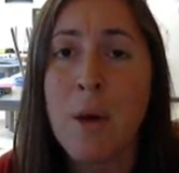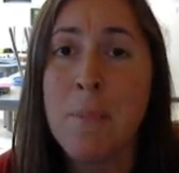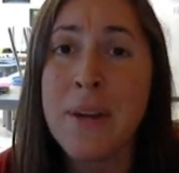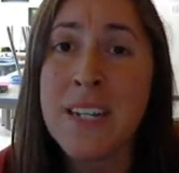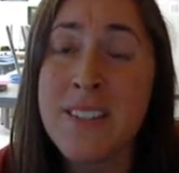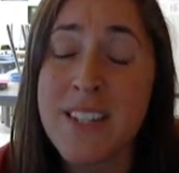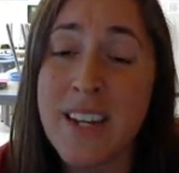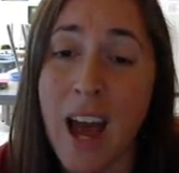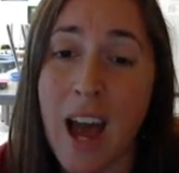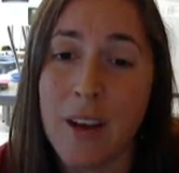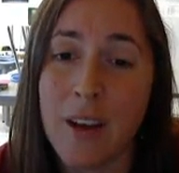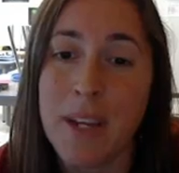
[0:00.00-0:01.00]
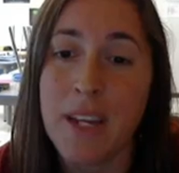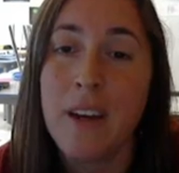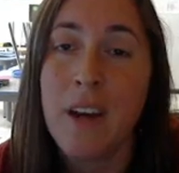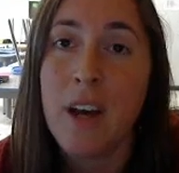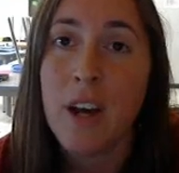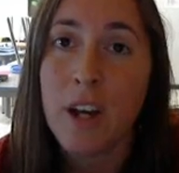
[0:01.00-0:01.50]
A mixed economy
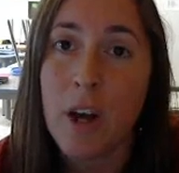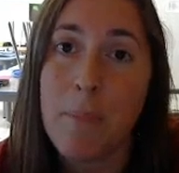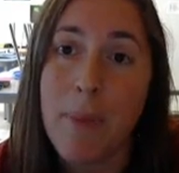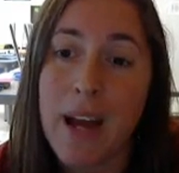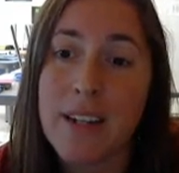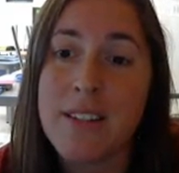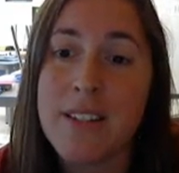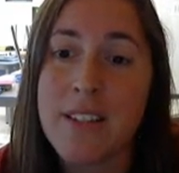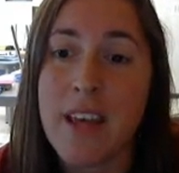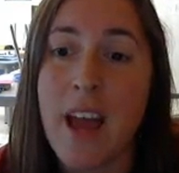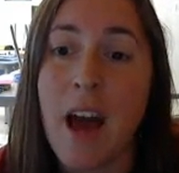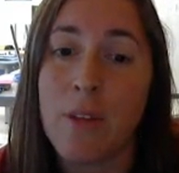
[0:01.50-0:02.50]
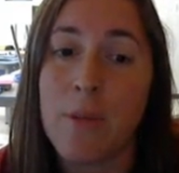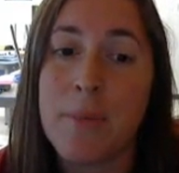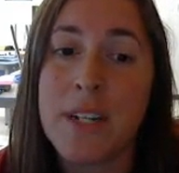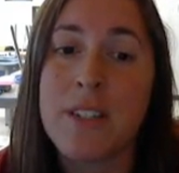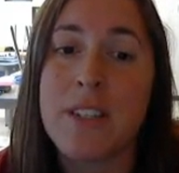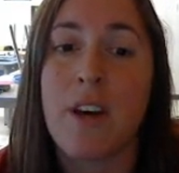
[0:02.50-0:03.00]
combines the
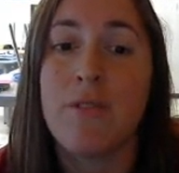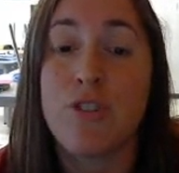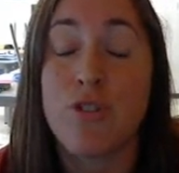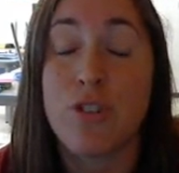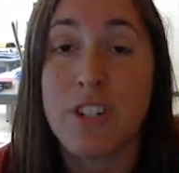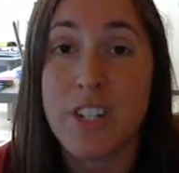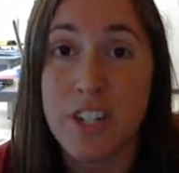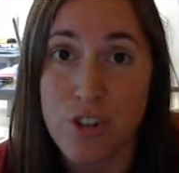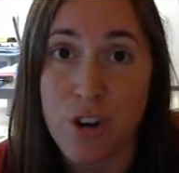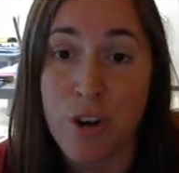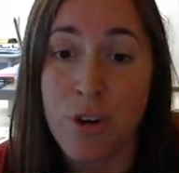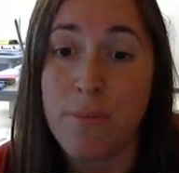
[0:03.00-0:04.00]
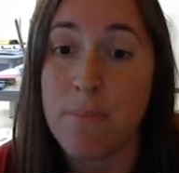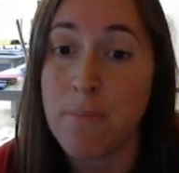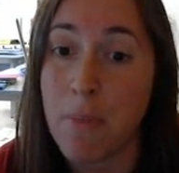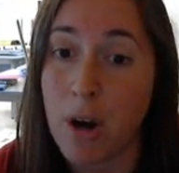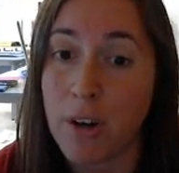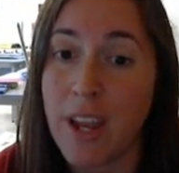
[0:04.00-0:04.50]
elements of a traditional
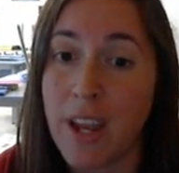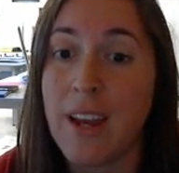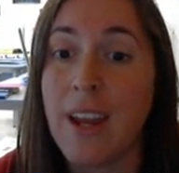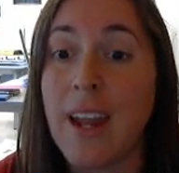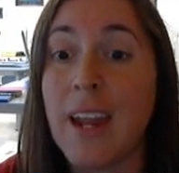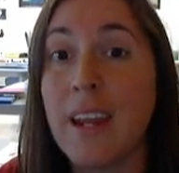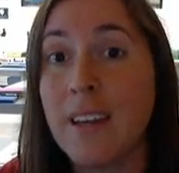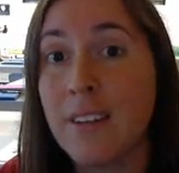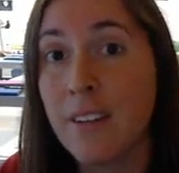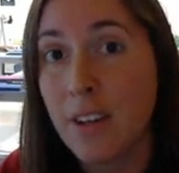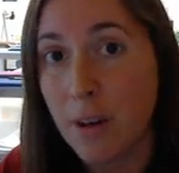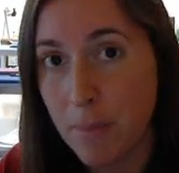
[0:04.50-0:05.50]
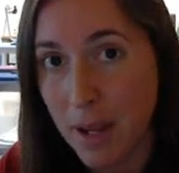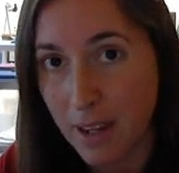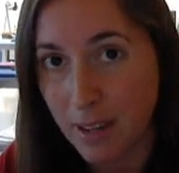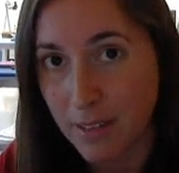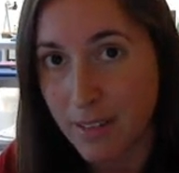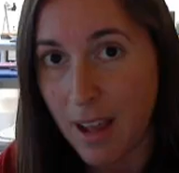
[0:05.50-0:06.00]
market and
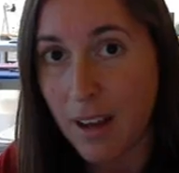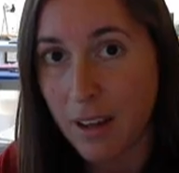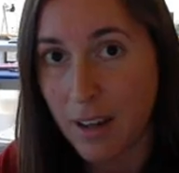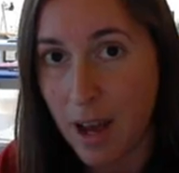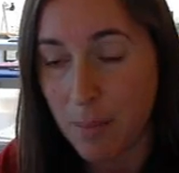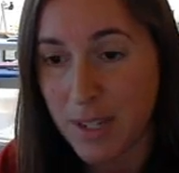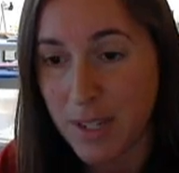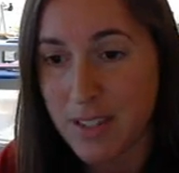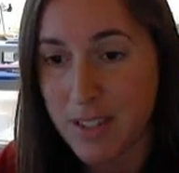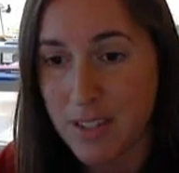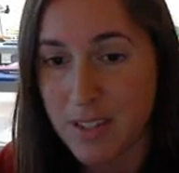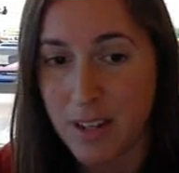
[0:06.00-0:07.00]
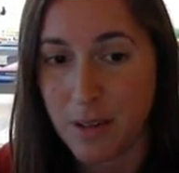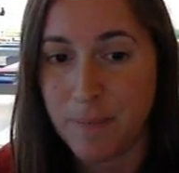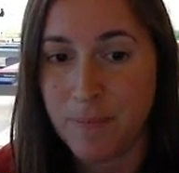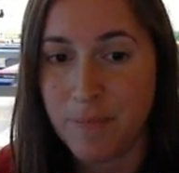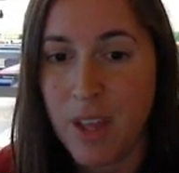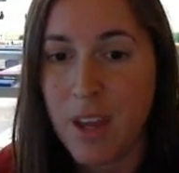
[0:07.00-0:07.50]
command economic
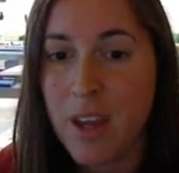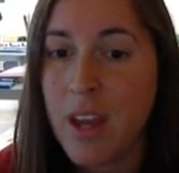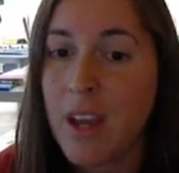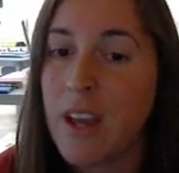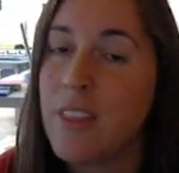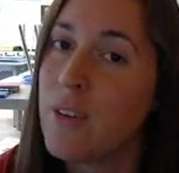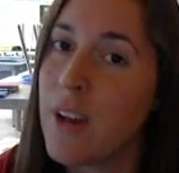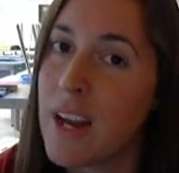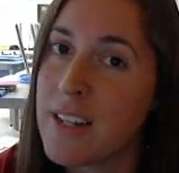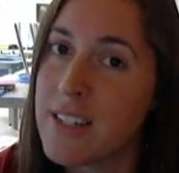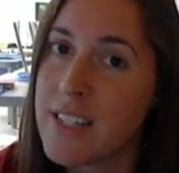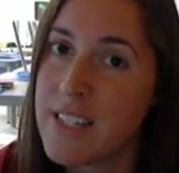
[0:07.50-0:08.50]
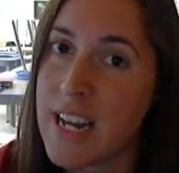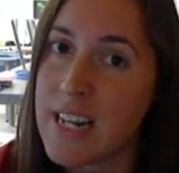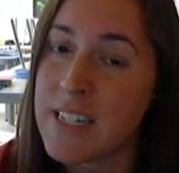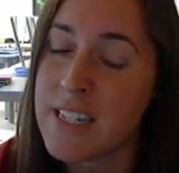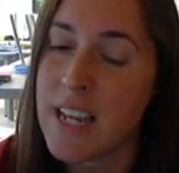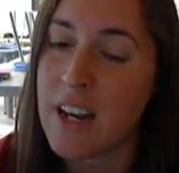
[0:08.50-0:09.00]
system. In the United
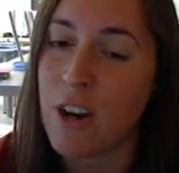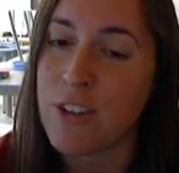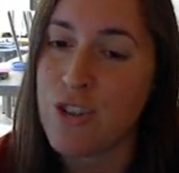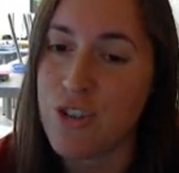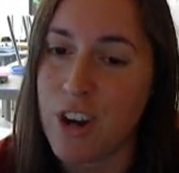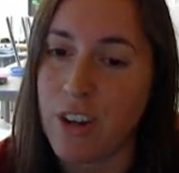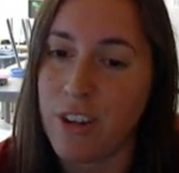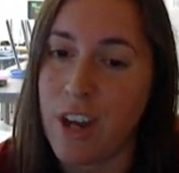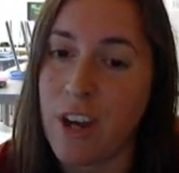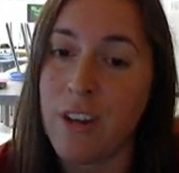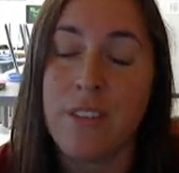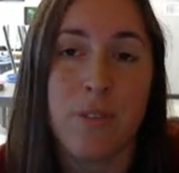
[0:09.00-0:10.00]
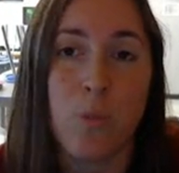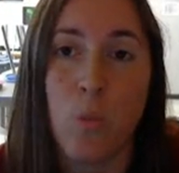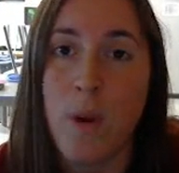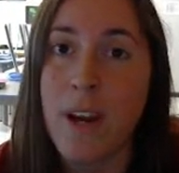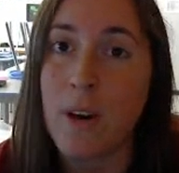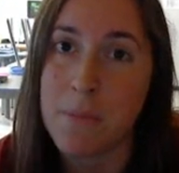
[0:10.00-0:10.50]
States and Australia,
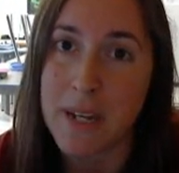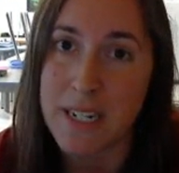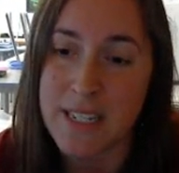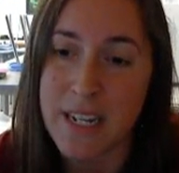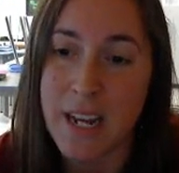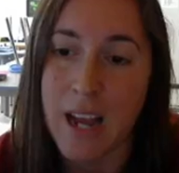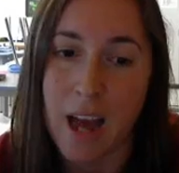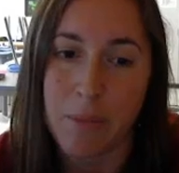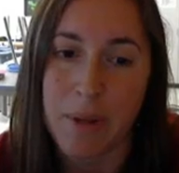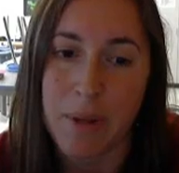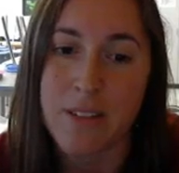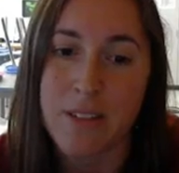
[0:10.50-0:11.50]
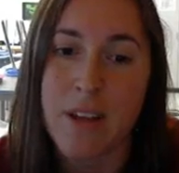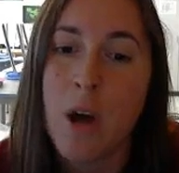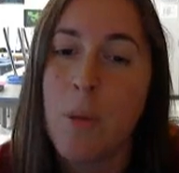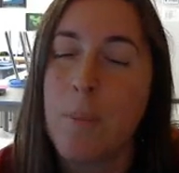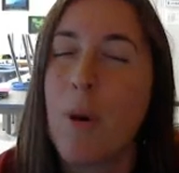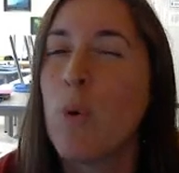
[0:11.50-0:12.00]
we are mixed
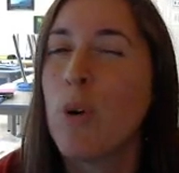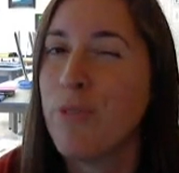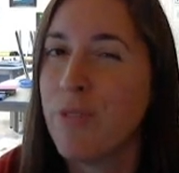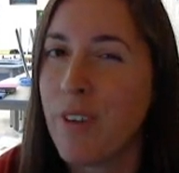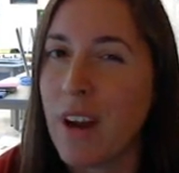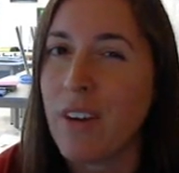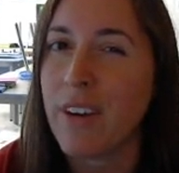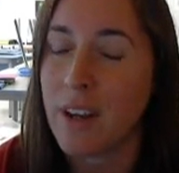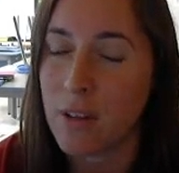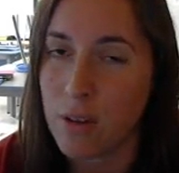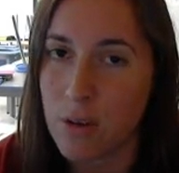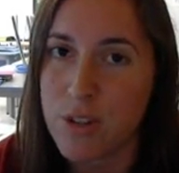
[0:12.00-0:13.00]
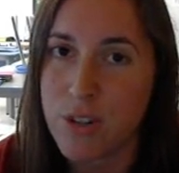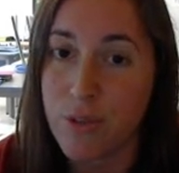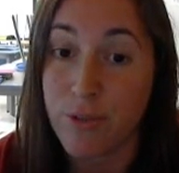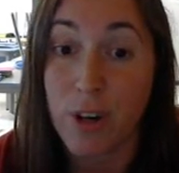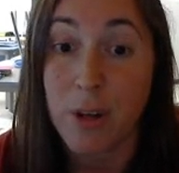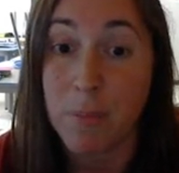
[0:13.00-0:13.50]
economies, but we're very close
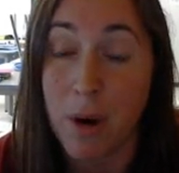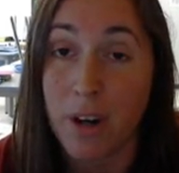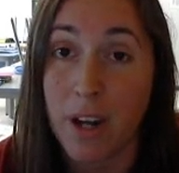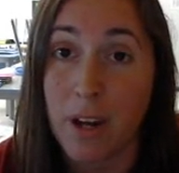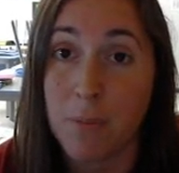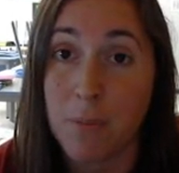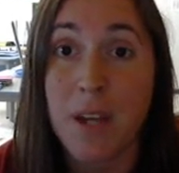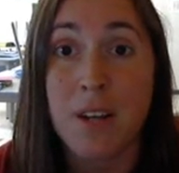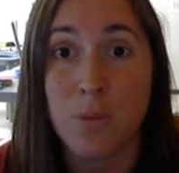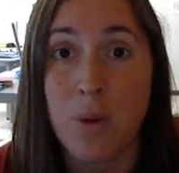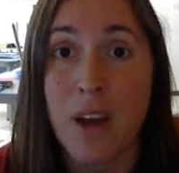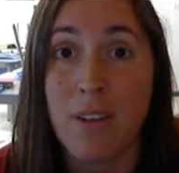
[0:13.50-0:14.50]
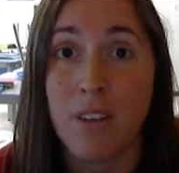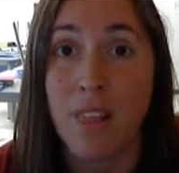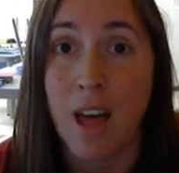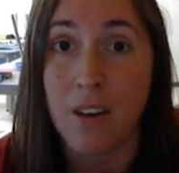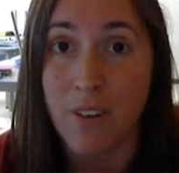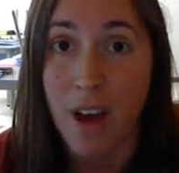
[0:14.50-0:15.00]
to free market because we have a
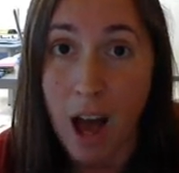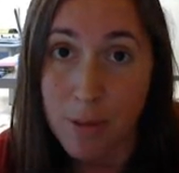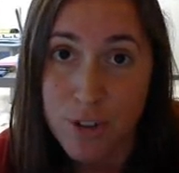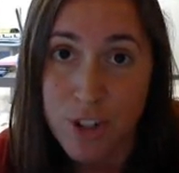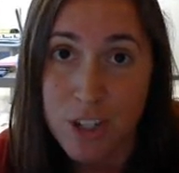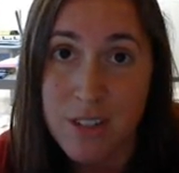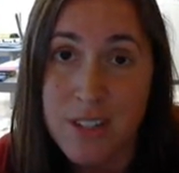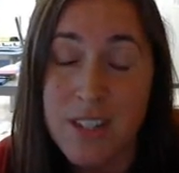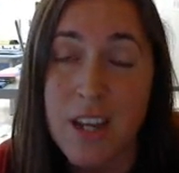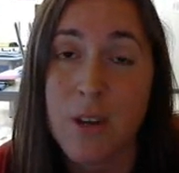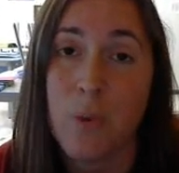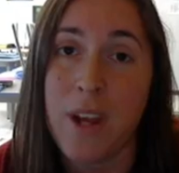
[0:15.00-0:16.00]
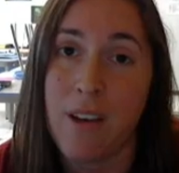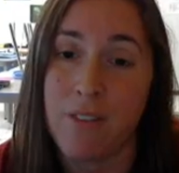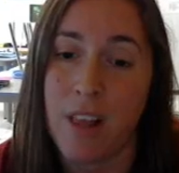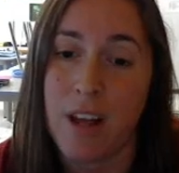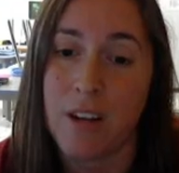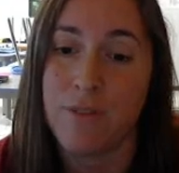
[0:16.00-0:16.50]
lot of options and we have
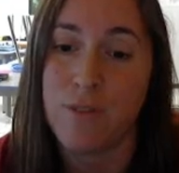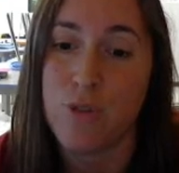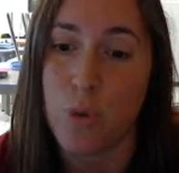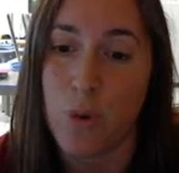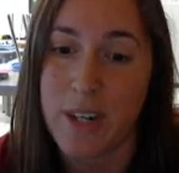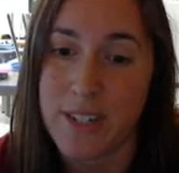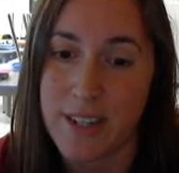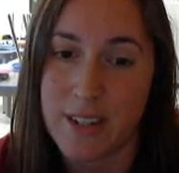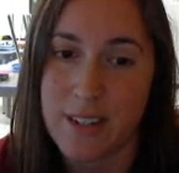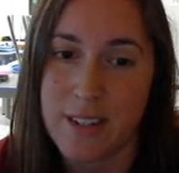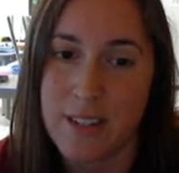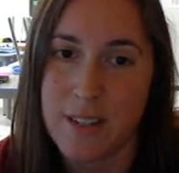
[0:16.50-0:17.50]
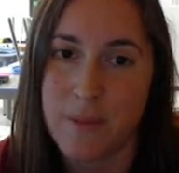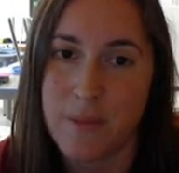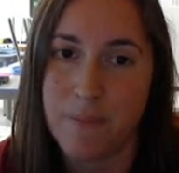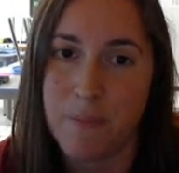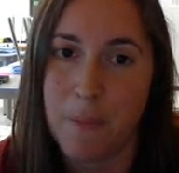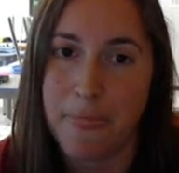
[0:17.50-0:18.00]
a lot of choices.
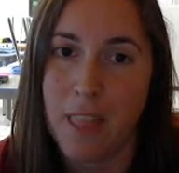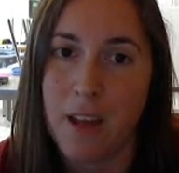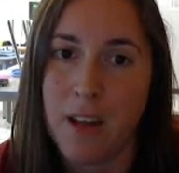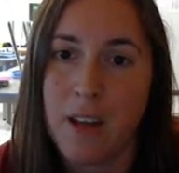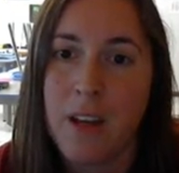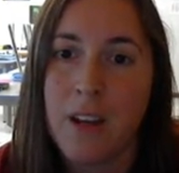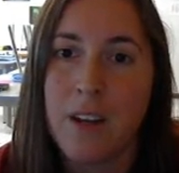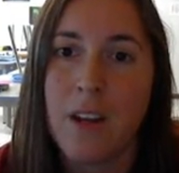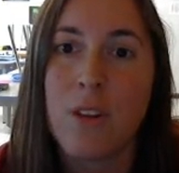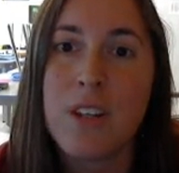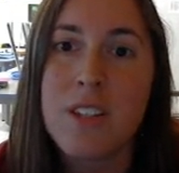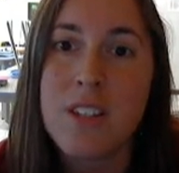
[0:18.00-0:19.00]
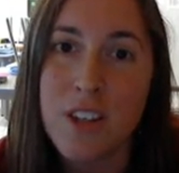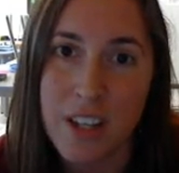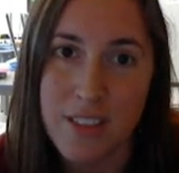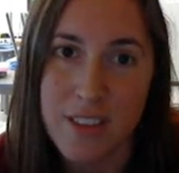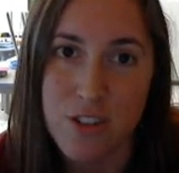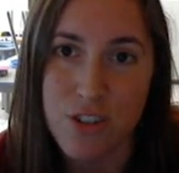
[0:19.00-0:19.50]
Now let's look
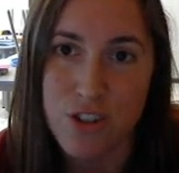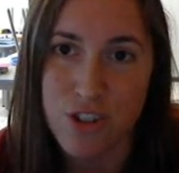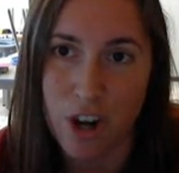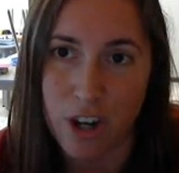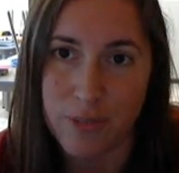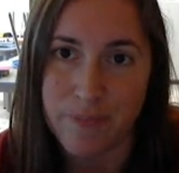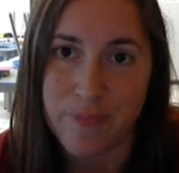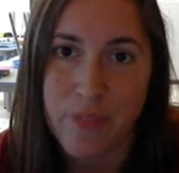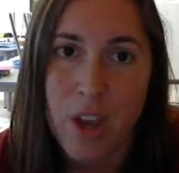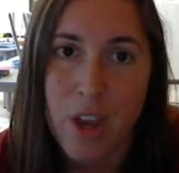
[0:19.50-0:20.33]
at this chart.